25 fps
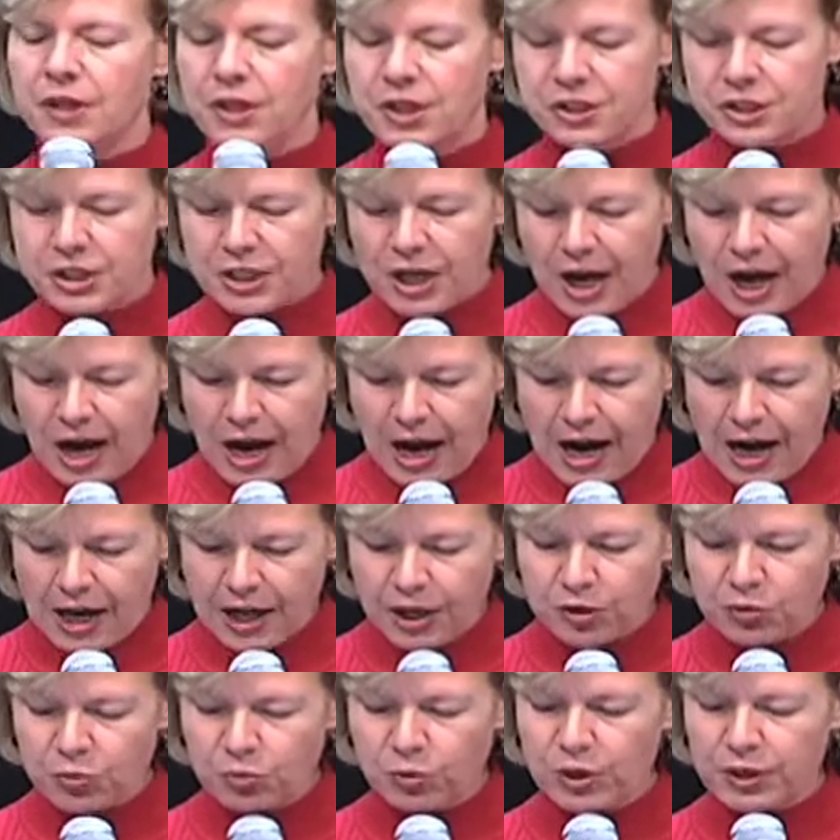to
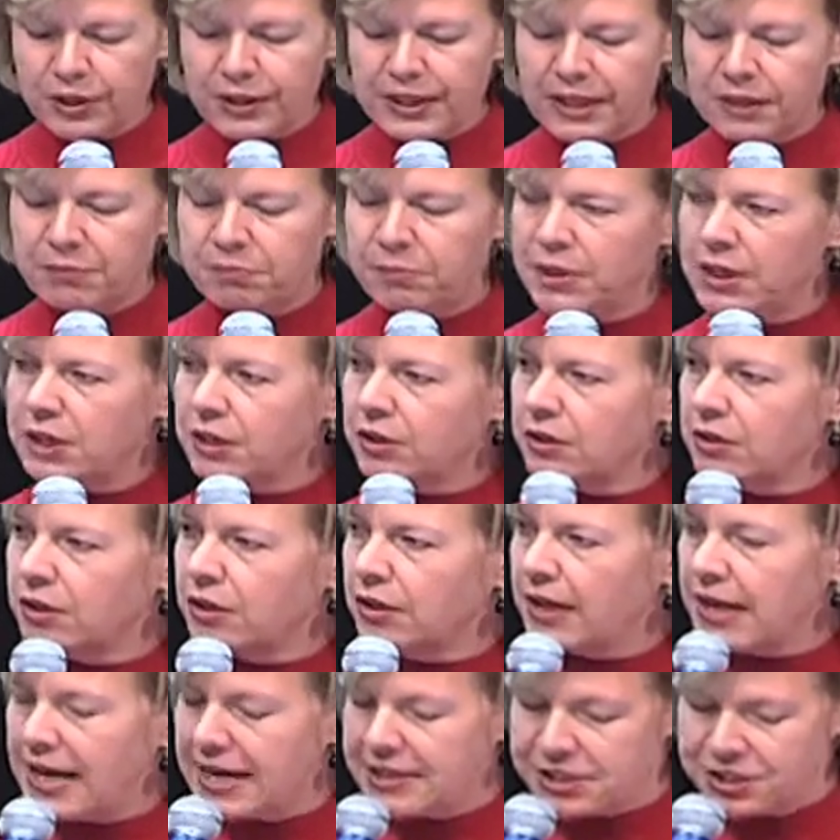hardworking
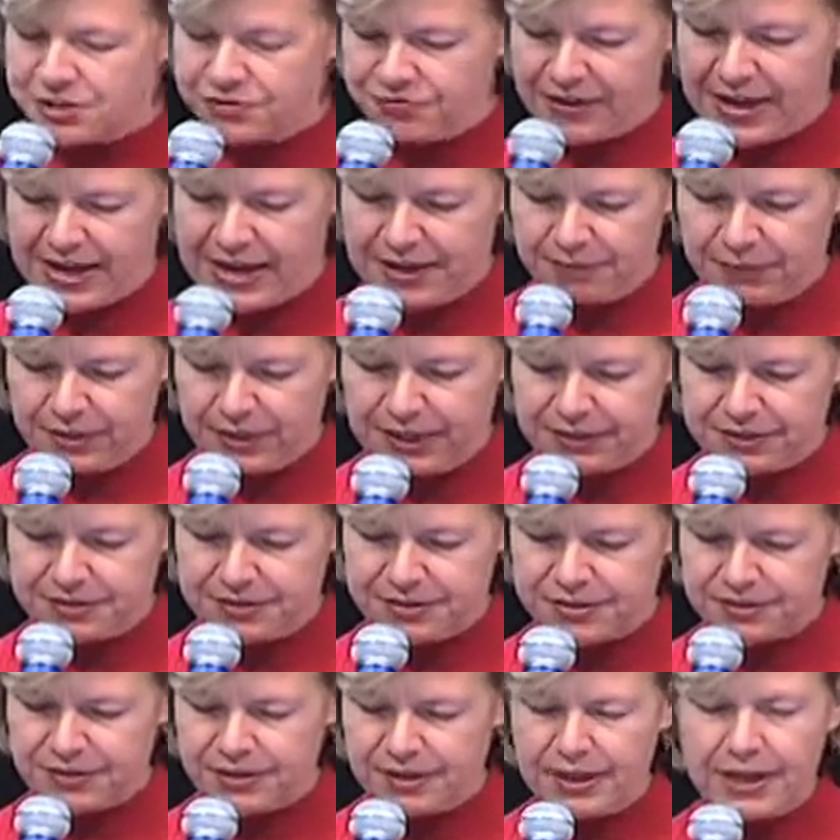middle-class
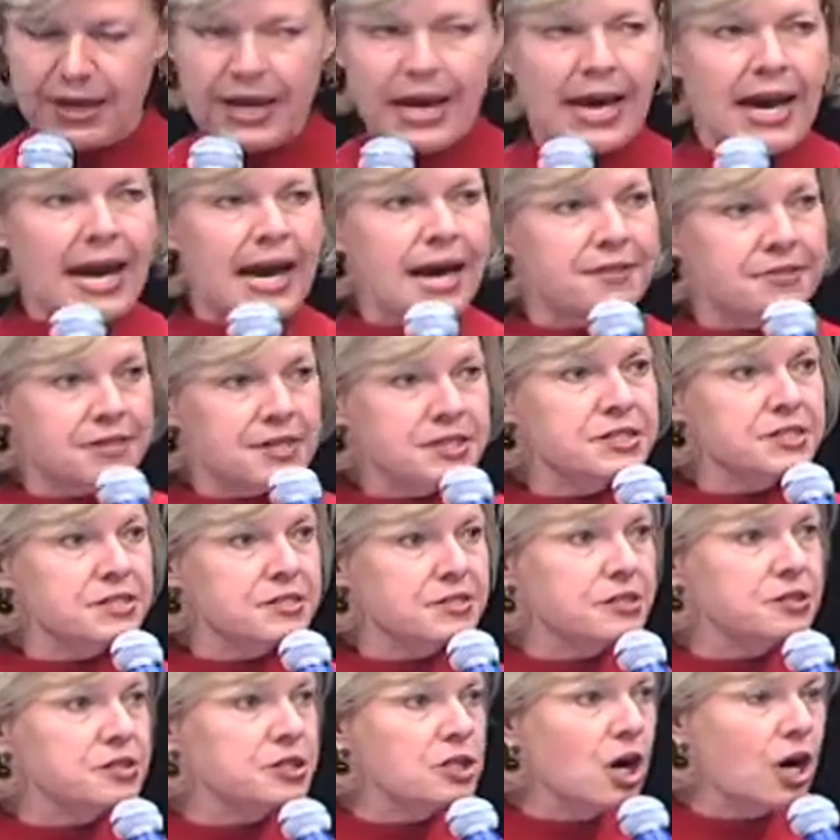families. And this
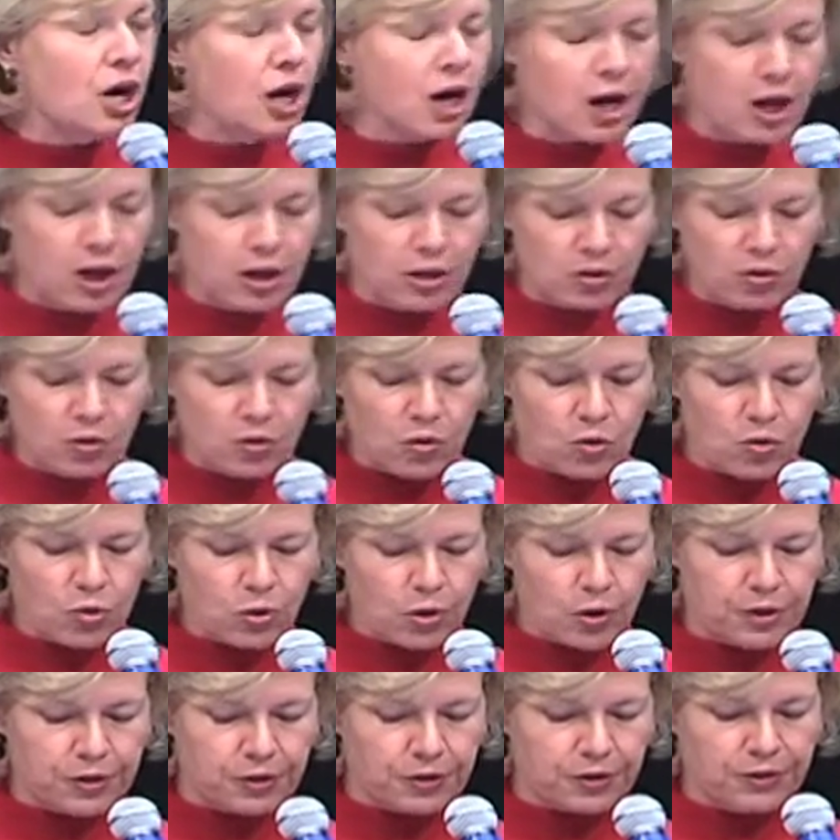is a tall
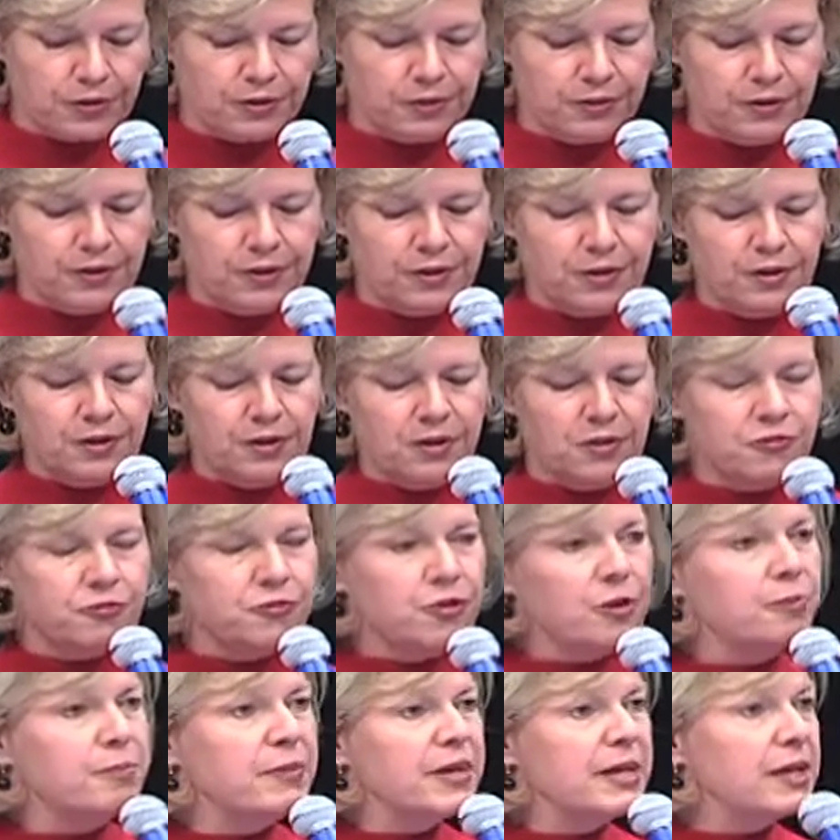order.
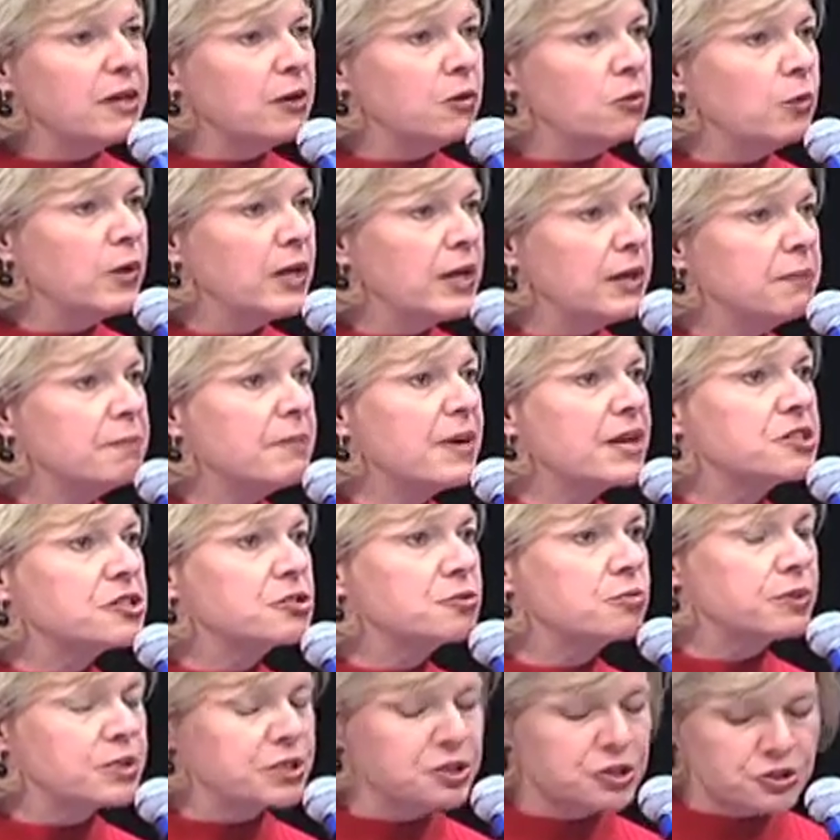For me, we
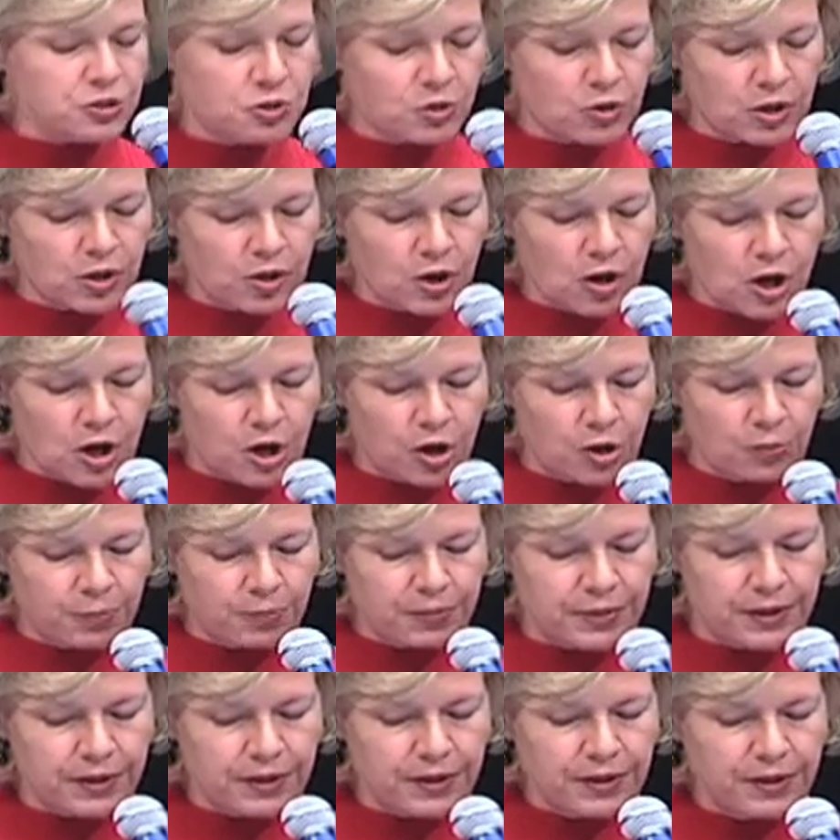must restore
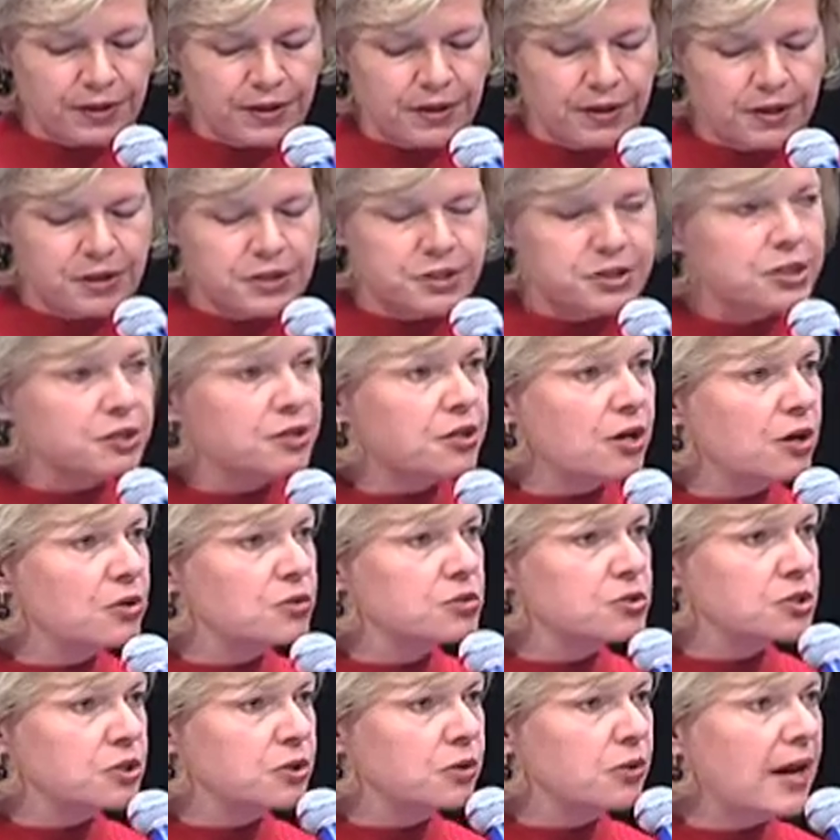hope to
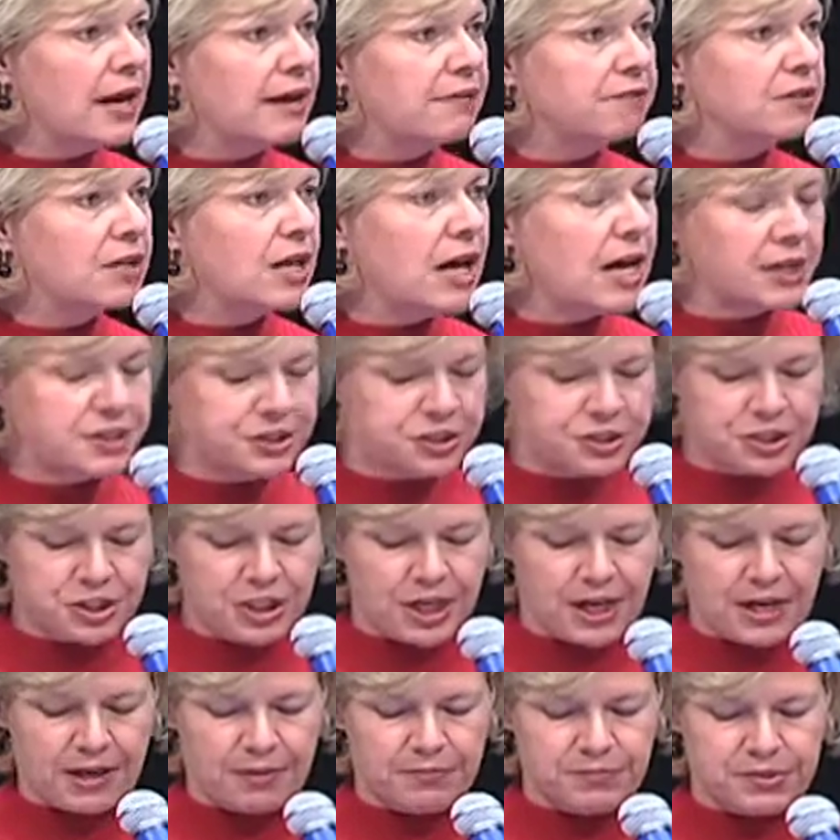those who have lost
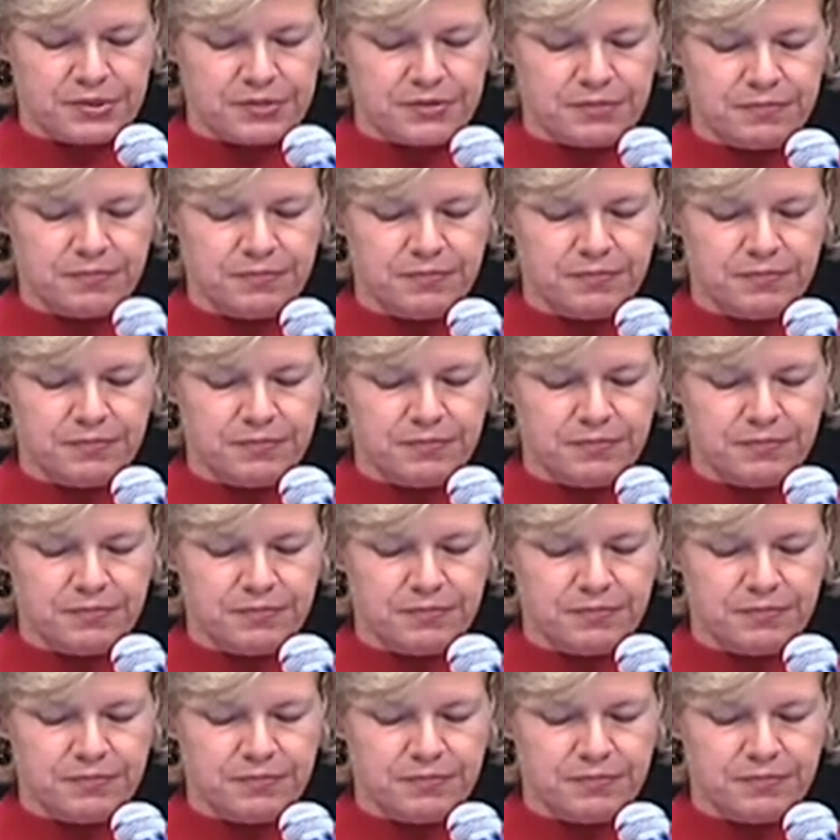jobs,